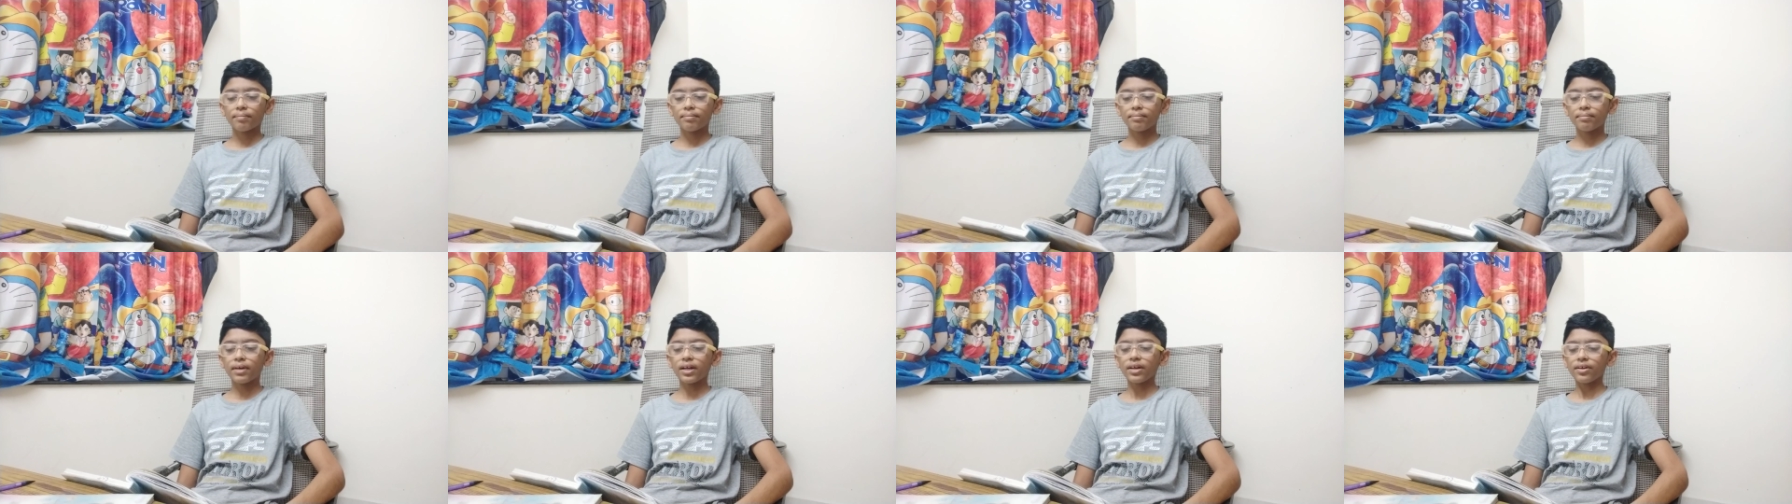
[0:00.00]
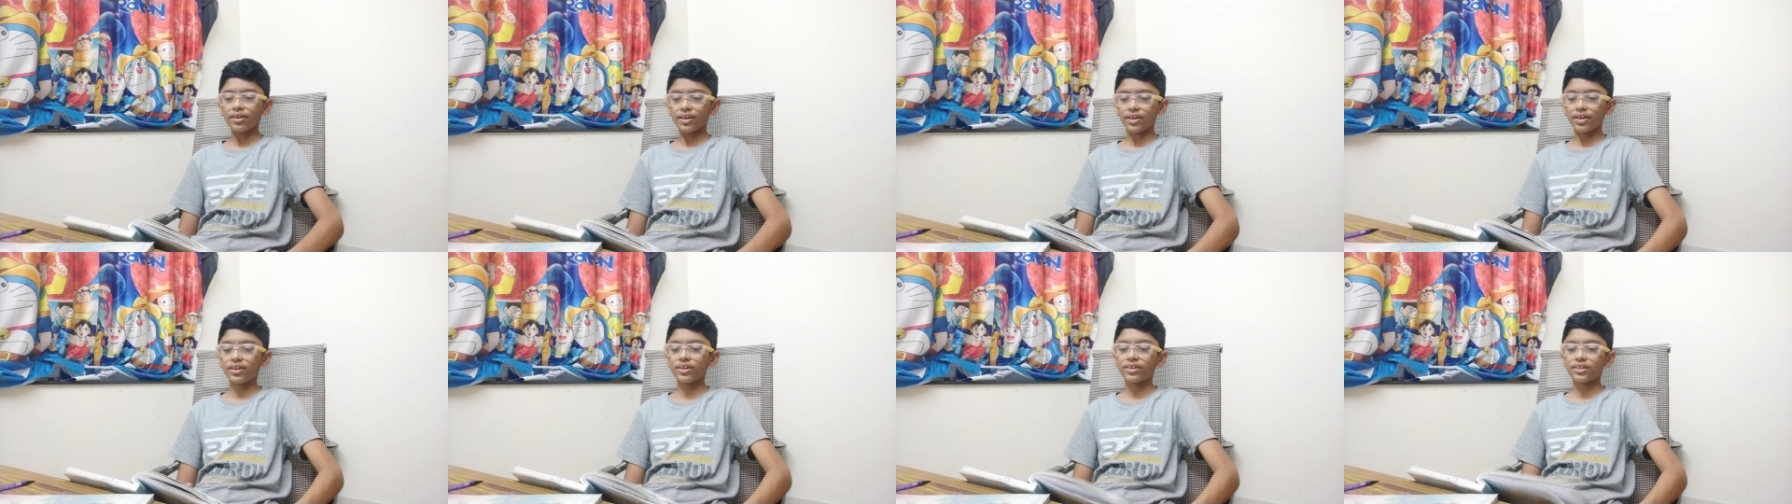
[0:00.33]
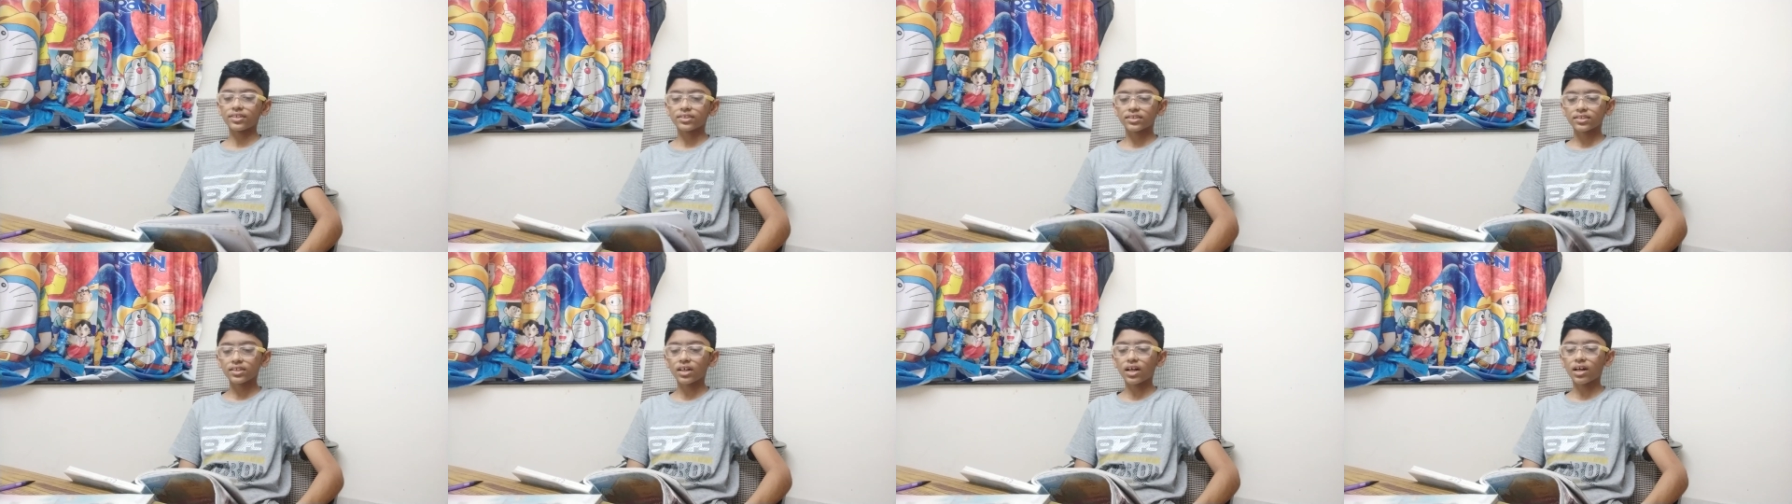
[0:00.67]
many
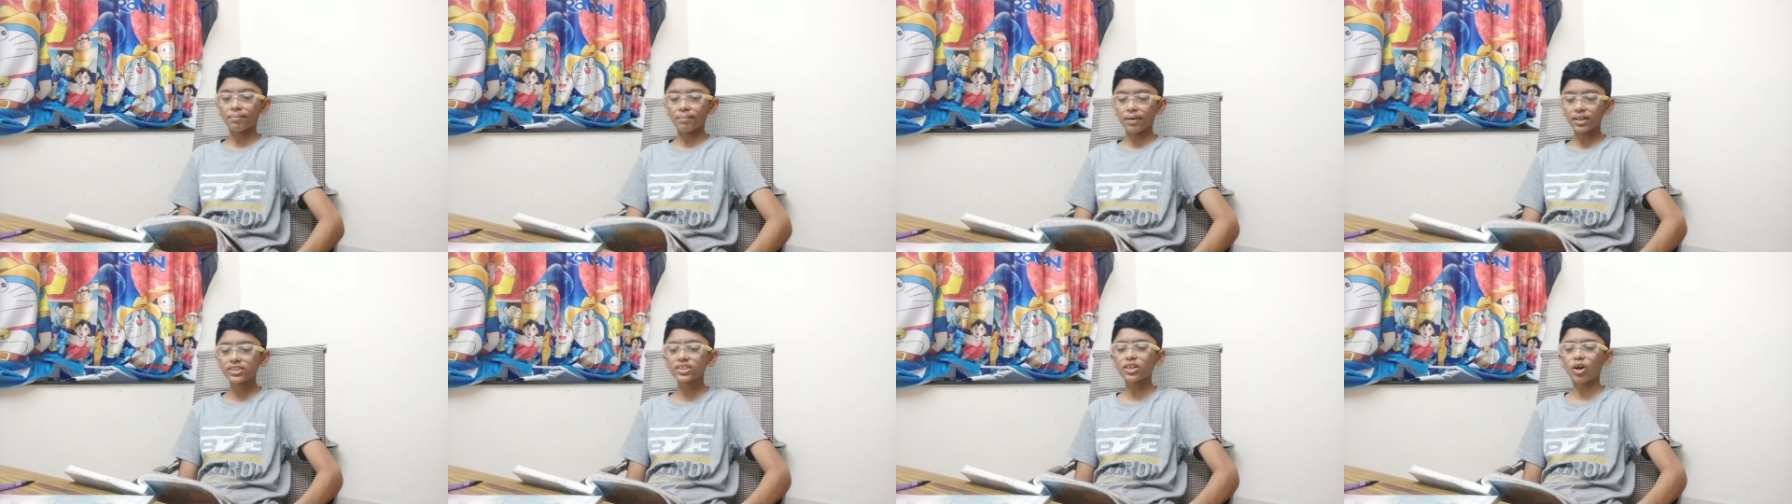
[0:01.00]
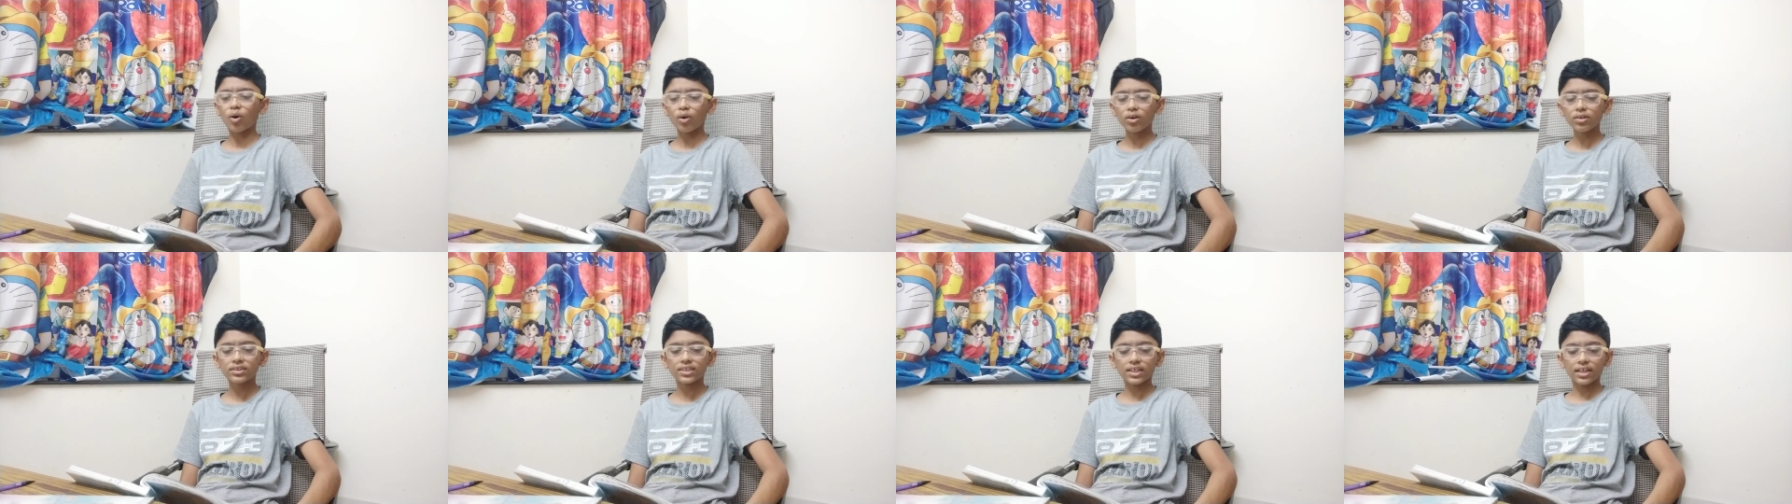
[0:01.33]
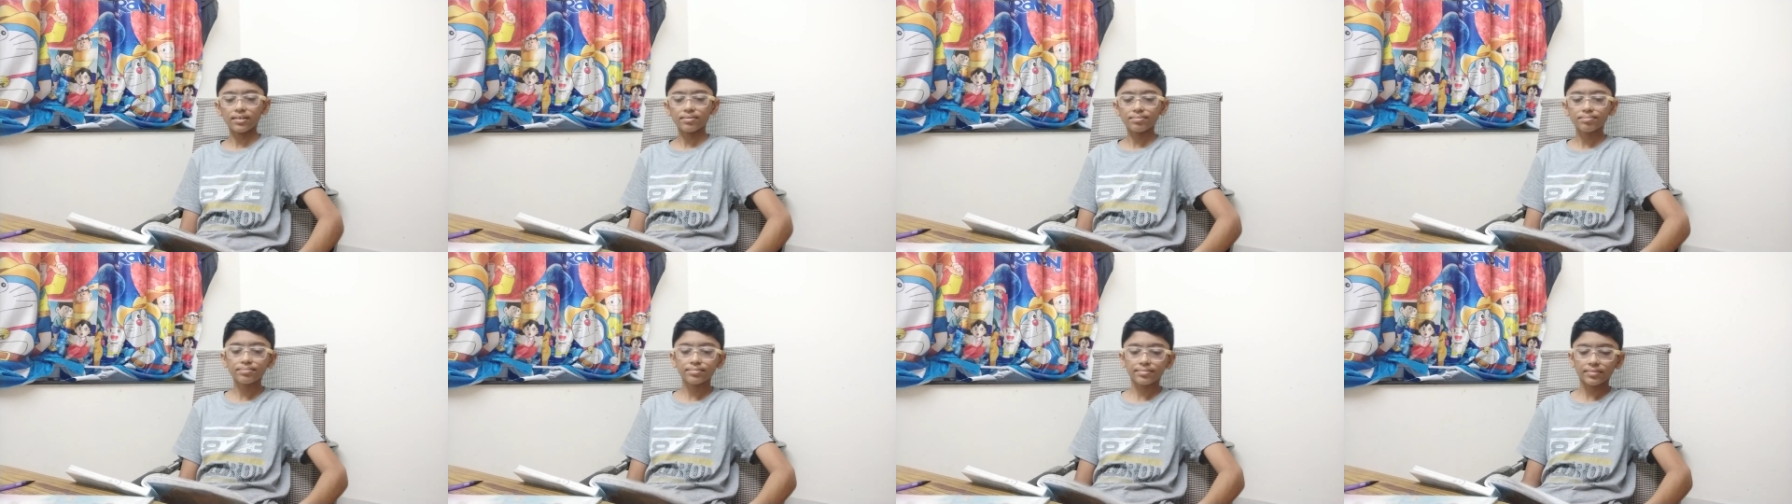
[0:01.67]
years, much older.
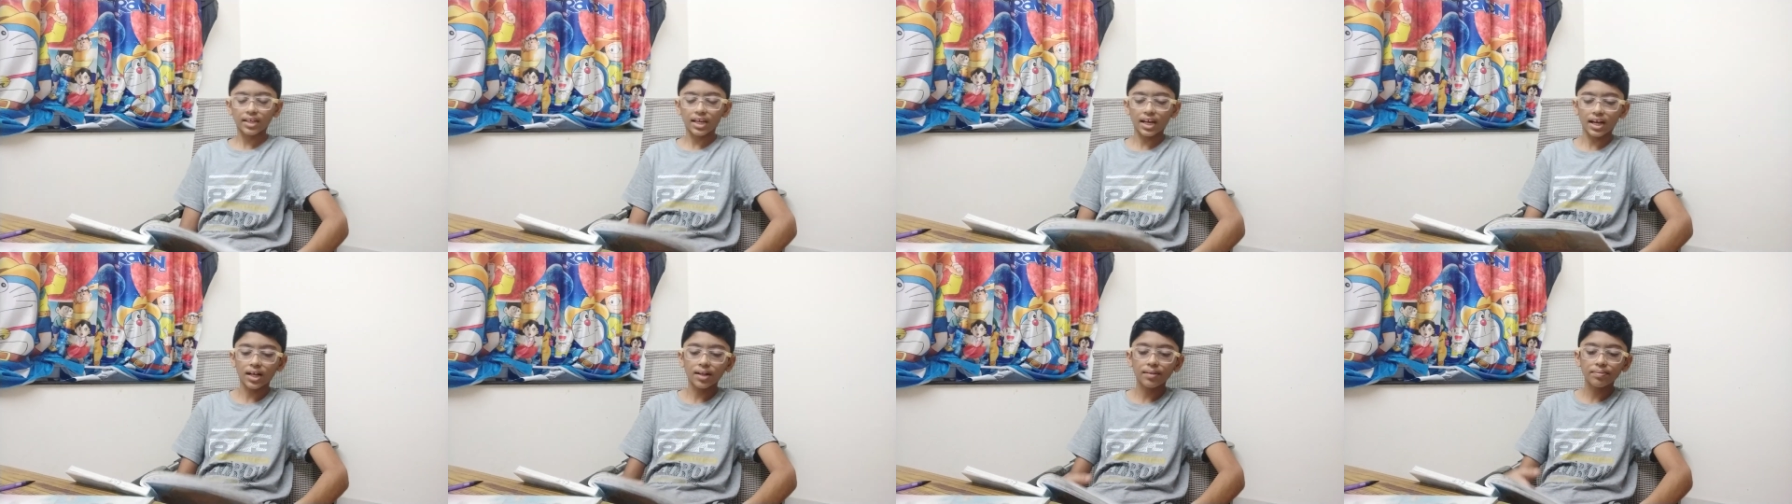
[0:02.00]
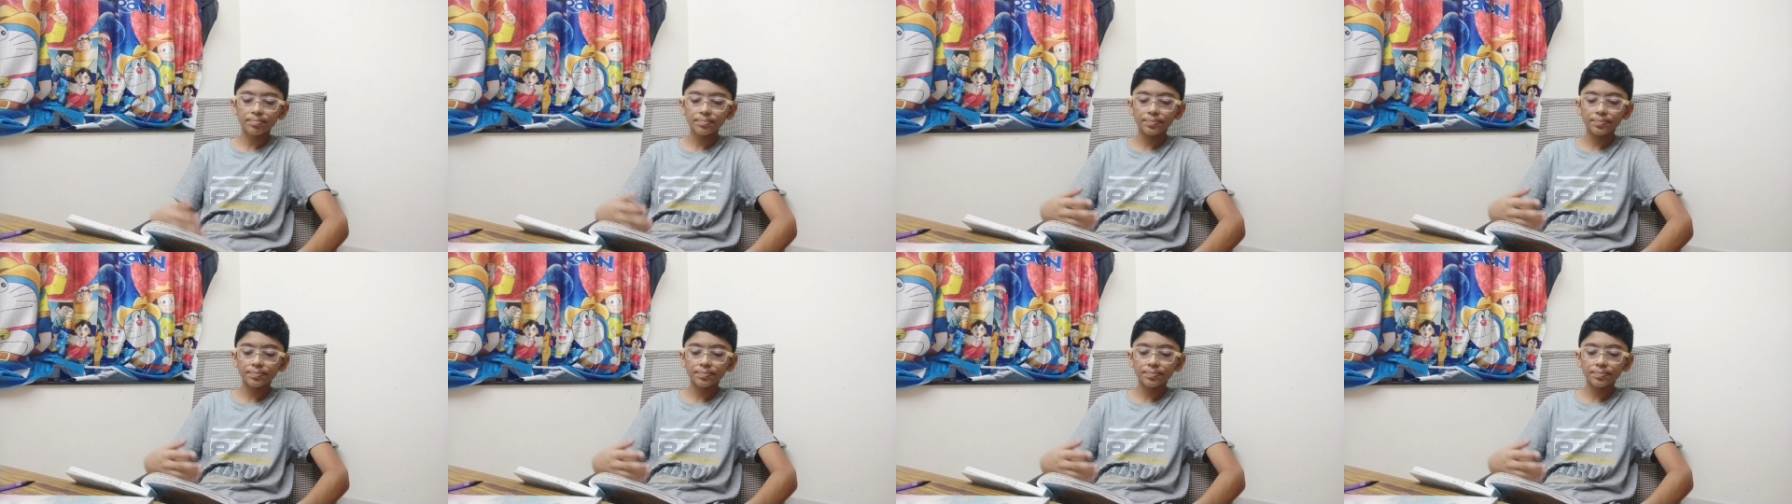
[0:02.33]
Yeah.